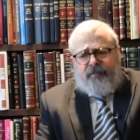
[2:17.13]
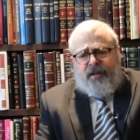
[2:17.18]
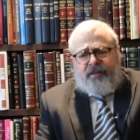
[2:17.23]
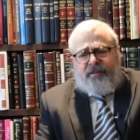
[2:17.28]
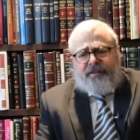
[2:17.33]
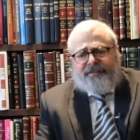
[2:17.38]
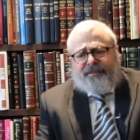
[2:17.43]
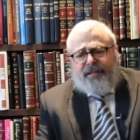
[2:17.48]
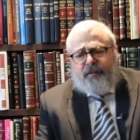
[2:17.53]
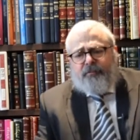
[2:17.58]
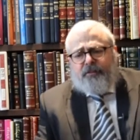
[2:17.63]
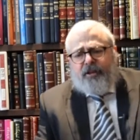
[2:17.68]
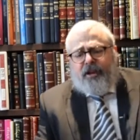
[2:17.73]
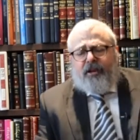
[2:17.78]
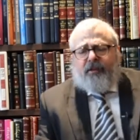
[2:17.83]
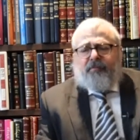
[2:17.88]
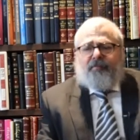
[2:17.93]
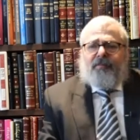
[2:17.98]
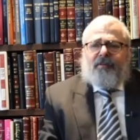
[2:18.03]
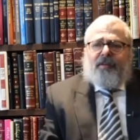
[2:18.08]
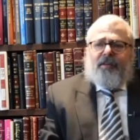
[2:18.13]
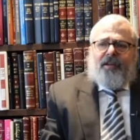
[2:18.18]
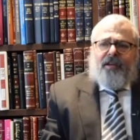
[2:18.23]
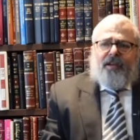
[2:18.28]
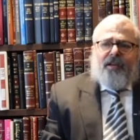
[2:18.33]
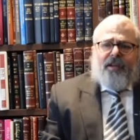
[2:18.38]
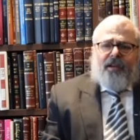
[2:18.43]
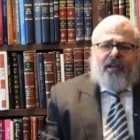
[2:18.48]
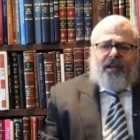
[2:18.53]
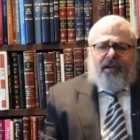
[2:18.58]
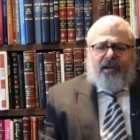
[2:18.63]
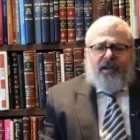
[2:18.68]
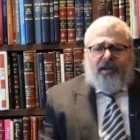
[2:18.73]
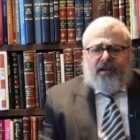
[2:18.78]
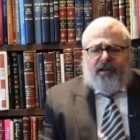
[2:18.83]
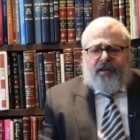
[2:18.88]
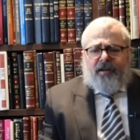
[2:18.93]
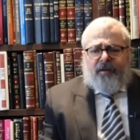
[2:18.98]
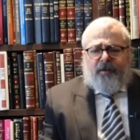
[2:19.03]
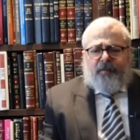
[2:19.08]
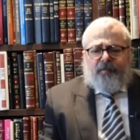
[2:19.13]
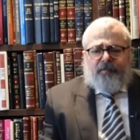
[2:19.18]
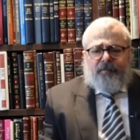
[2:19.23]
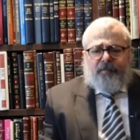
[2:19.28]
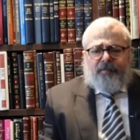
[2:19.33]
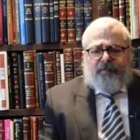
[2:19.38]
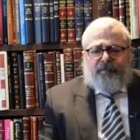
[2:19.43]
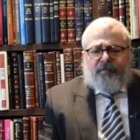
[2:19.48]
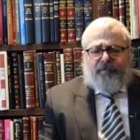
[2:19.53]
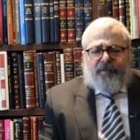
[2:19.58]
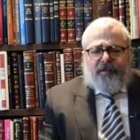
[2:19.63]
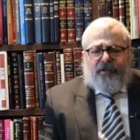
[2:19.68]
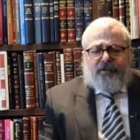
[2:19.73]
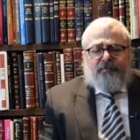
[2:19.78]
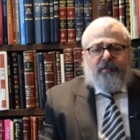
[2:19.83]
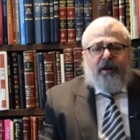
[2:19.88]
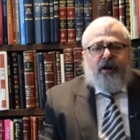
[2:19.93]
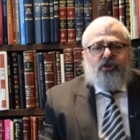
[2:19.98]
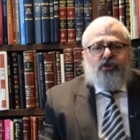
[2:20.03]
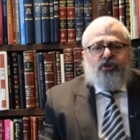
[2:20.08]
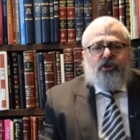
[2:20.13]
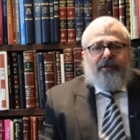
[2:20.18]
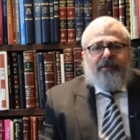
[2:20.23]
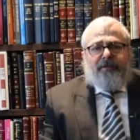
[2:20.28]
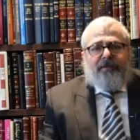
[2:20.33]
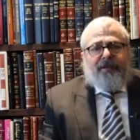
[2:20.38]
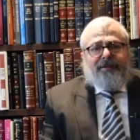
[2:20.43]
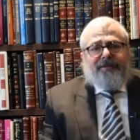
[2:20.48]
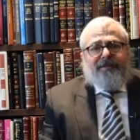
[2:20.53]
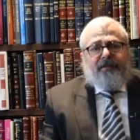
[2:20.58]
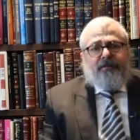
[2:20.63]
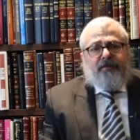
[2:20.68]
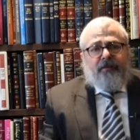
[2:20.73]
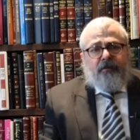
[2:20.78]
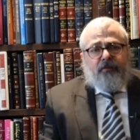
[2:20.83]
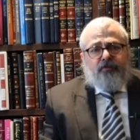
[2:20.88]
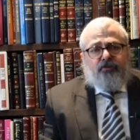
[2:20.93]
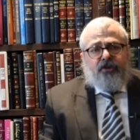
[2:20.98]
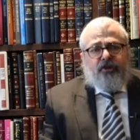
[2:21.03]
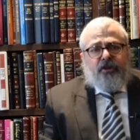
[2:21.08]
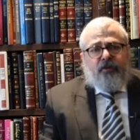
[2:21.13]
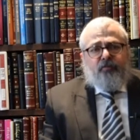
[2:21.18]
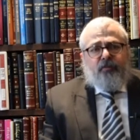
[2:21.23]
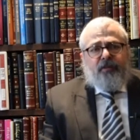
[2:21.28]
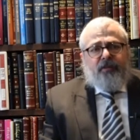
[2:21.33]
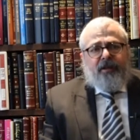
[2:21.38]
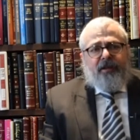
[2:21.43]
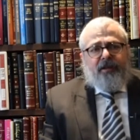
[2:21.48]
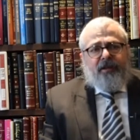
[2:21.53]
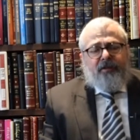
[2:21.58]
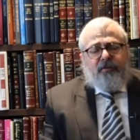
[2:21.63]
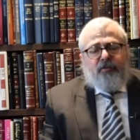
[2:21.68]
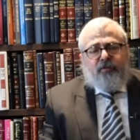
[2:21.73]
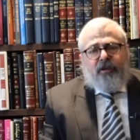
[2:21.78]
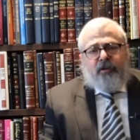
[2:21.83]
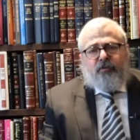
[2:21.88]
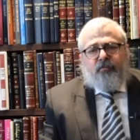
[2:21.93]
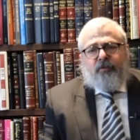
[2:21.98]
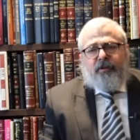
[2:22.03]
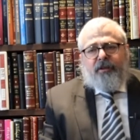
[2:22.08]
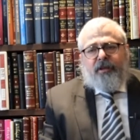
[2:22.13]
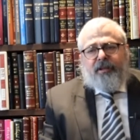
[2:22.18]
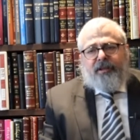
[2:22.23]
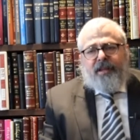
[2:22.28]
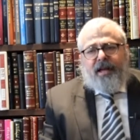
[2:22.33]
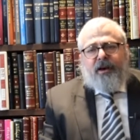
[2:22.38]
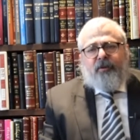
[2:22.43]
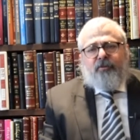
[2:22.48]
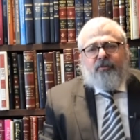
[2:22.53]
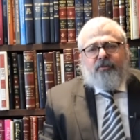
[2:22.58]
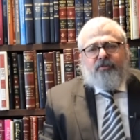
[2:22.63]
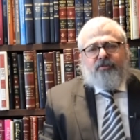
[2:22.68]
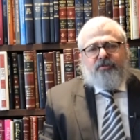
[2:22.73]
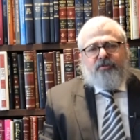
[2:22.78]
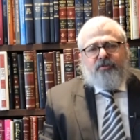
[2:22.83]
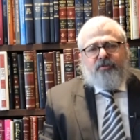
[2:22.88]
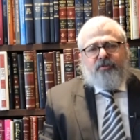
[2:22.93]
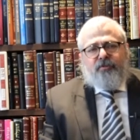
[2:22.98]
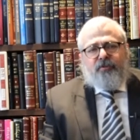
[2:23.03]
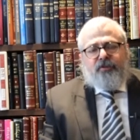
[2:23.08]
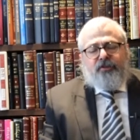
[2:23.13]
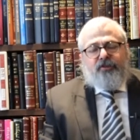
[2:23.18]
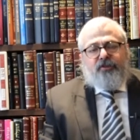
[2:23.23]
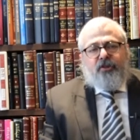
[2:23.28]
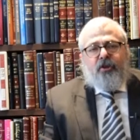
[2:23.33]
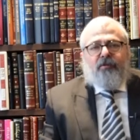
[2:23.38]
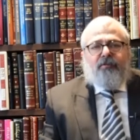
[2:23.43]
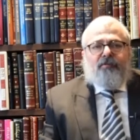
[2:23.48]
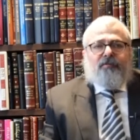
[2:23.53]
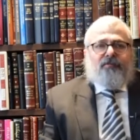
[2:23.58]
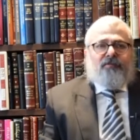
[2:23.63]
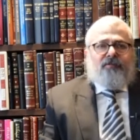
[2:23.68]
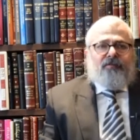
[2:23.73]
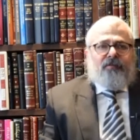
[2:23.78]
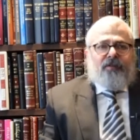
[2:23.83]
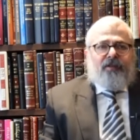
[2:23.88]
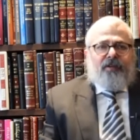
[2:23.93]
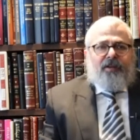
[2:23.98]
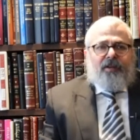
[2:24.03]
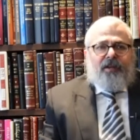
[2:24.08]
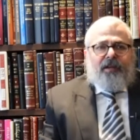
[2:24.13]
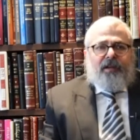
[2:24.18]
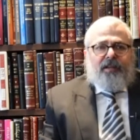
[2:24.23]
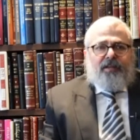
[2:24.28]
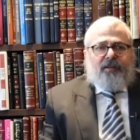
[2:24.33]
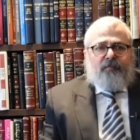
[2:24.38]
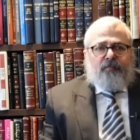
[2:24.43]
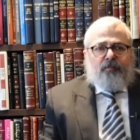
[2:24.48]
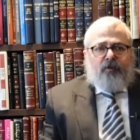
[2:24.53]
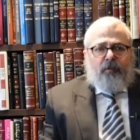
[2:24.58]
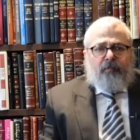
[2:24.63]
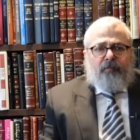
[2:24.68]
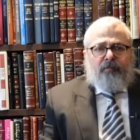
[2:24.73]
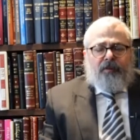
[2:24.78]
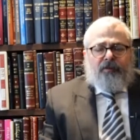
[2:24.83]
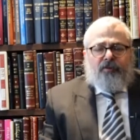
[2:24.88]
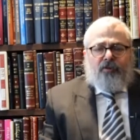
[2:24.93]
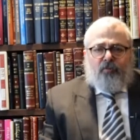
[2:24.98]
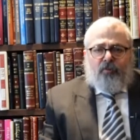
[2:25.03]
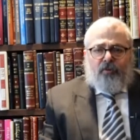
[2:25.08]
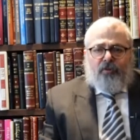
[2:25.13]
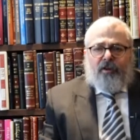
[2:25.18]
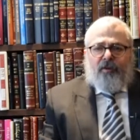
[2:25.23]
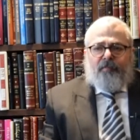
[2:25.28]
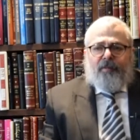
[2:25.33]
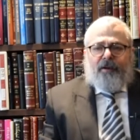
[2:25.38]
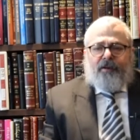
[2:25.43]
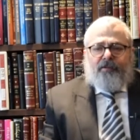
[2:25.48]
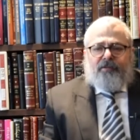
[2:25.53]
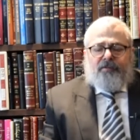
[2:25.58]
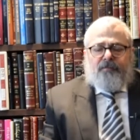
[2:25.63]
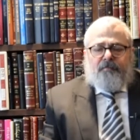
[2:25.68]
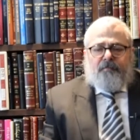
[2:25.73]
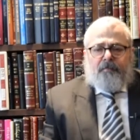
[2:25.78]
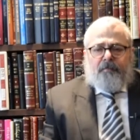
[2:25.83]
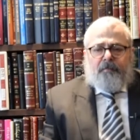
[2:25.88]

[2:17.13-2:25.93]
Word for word: At the same time, um, there's much in today's technology that will, uh, that will allow you to solve the problem that you're worried about.